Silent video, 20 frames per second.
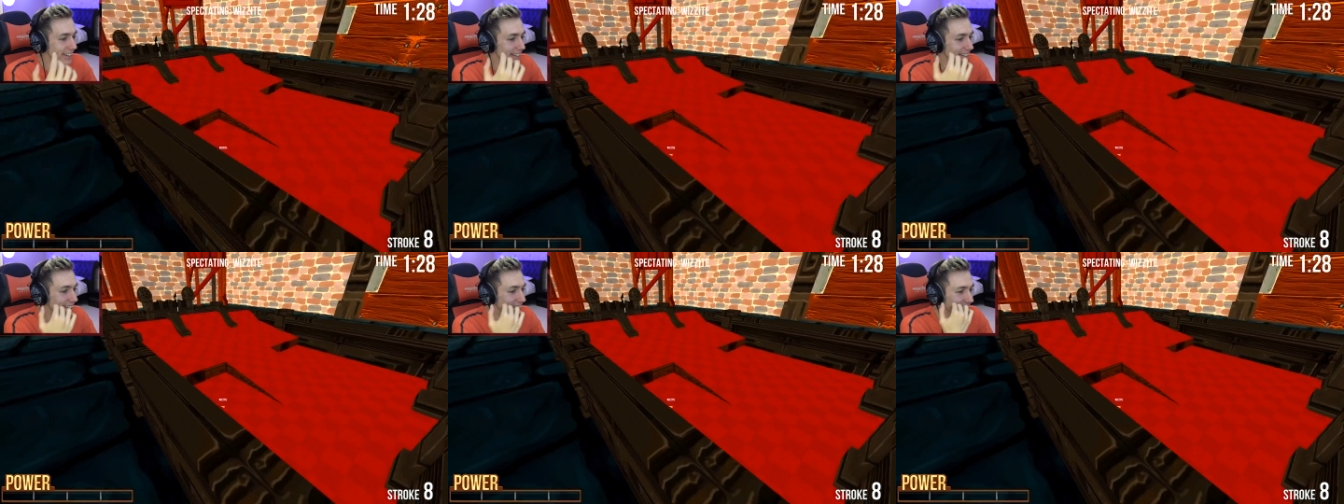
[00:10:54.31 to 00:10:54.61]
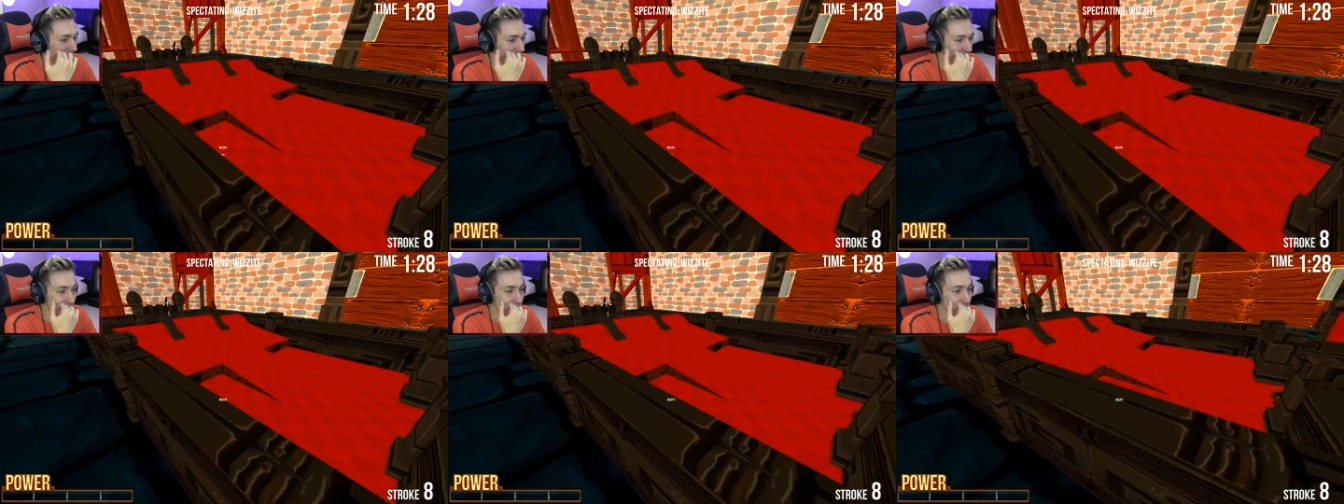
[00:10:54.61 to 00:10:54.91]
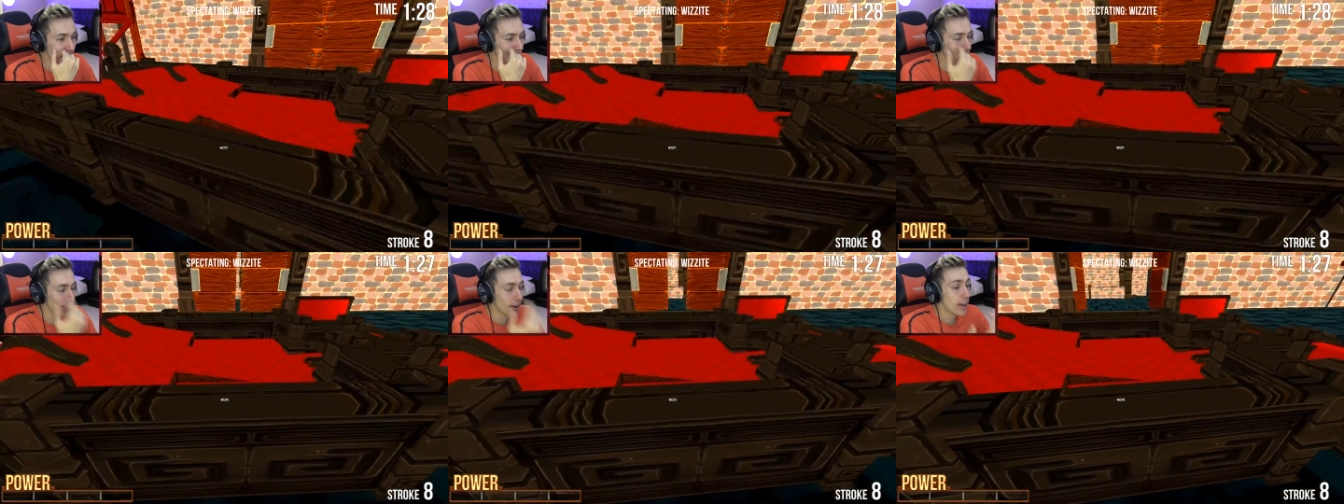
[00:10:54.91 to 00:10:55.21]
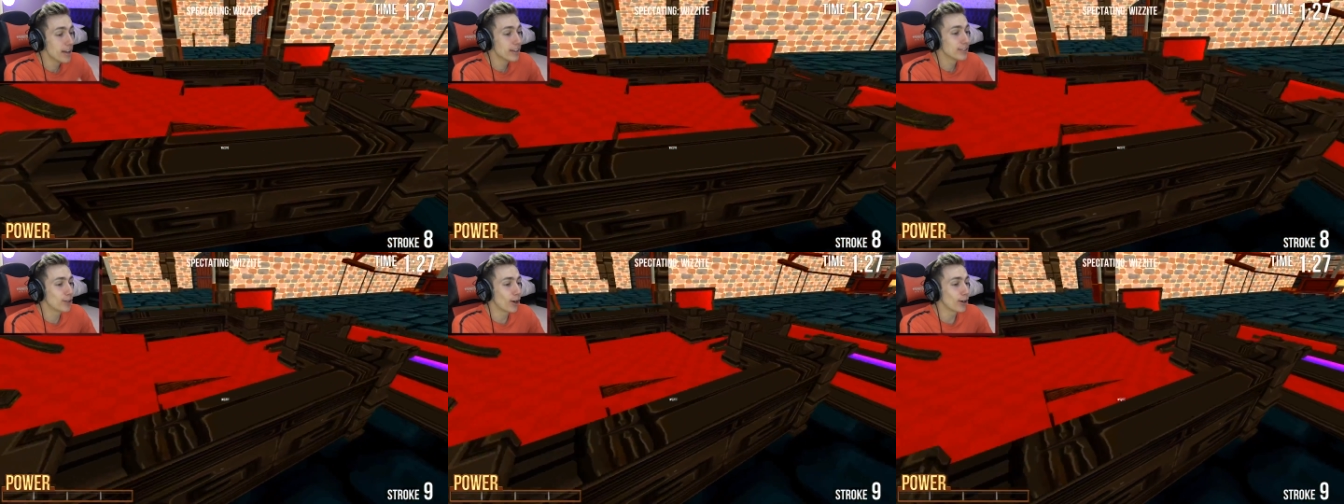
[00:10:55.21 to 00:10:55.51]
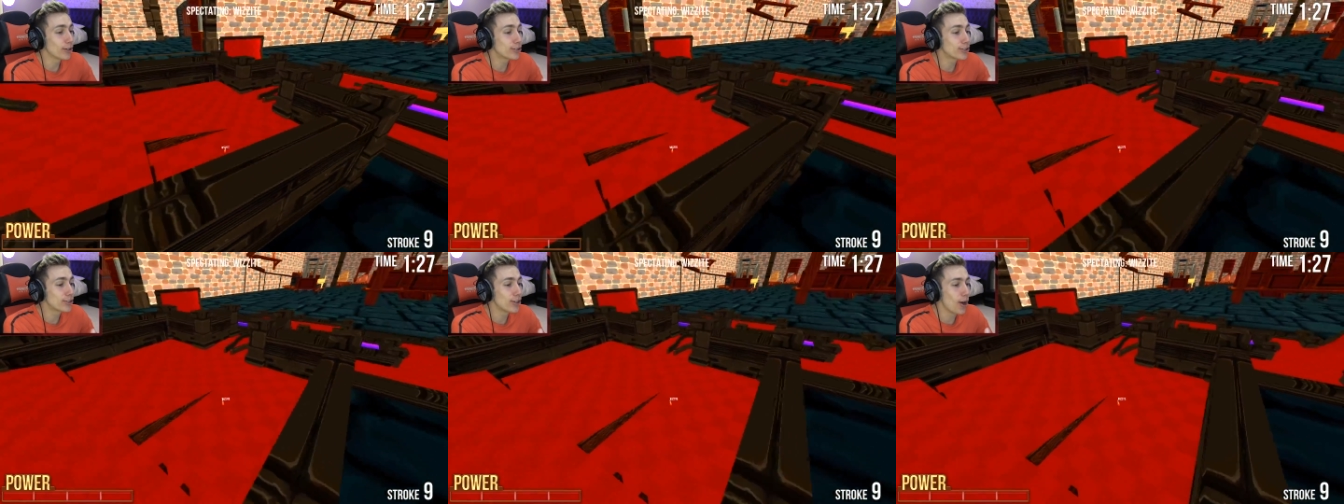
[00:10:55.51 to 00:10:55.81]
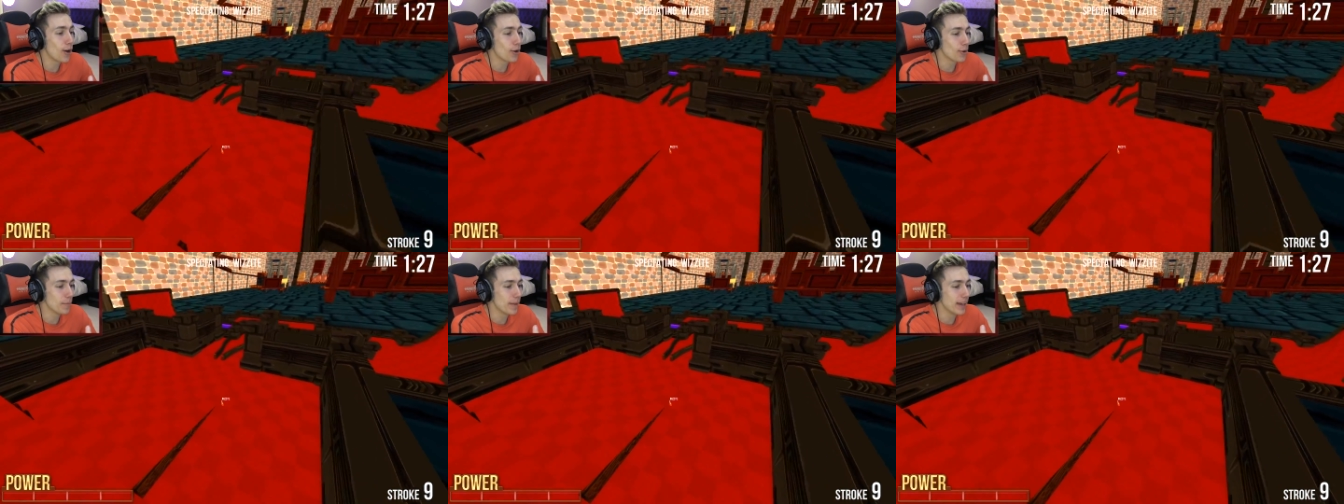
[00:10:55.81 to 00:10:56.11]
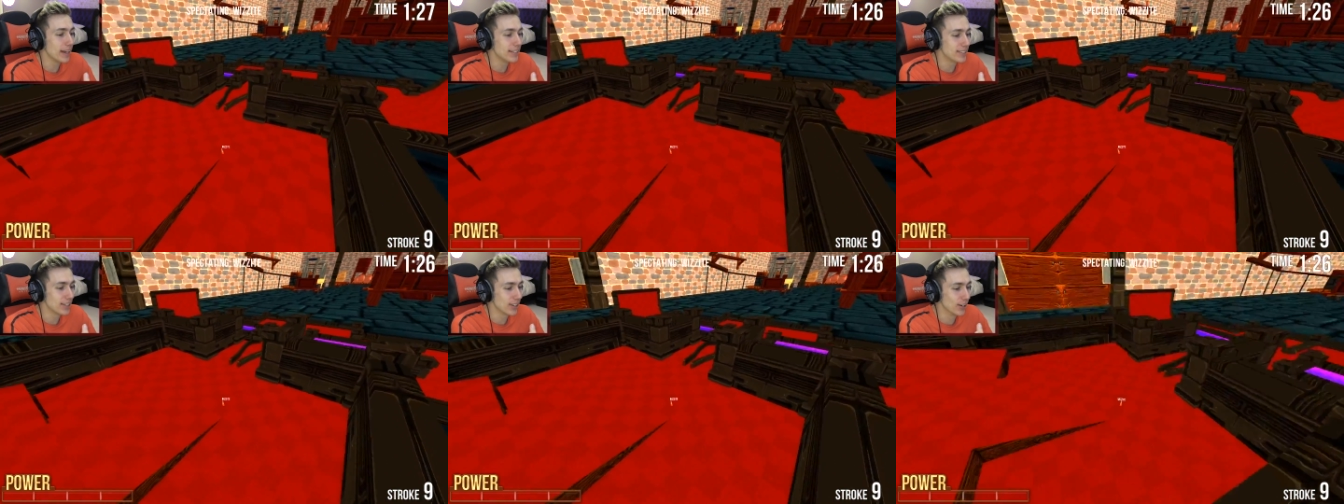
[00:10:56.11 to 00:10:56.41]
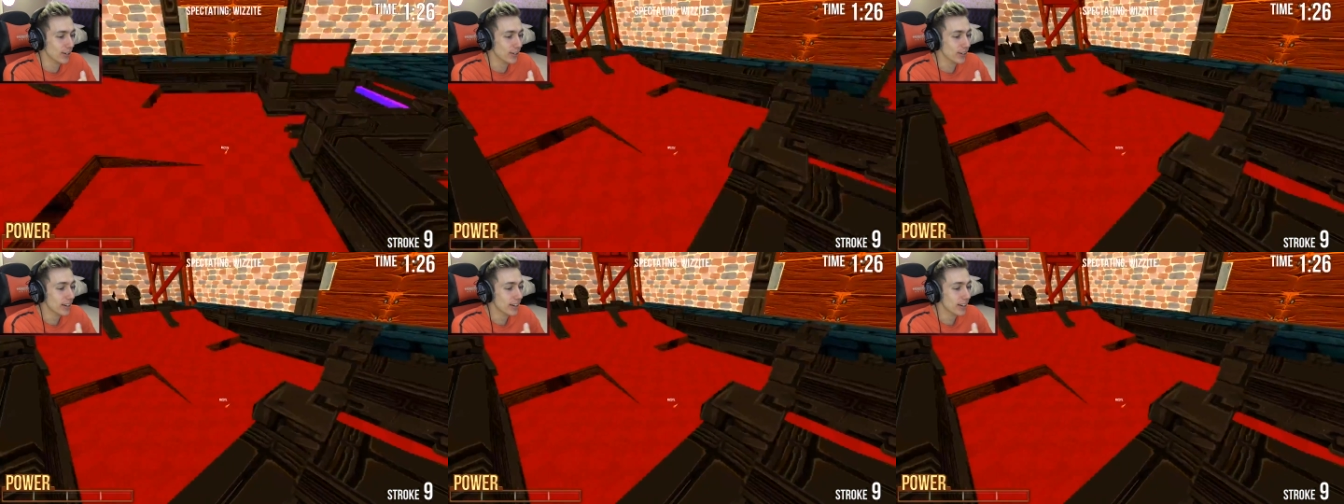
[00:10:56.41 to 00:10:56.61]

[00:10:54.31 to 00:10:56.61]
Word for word: Don't blame Josh me. I didn't tell Josh you to told me told to.